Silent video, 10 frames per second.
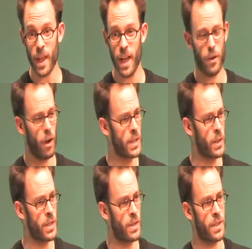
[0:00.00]
And all
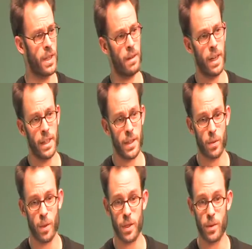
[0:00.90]
sorts of stuff like this,
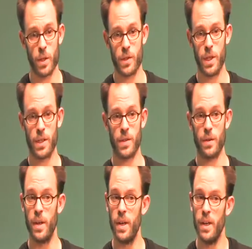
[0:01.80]
which was just
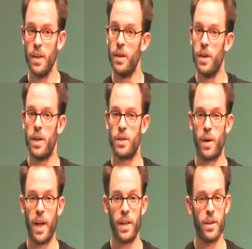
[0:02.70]

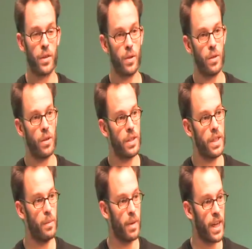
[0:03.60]
trying to
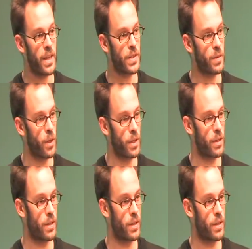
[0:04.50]
debase what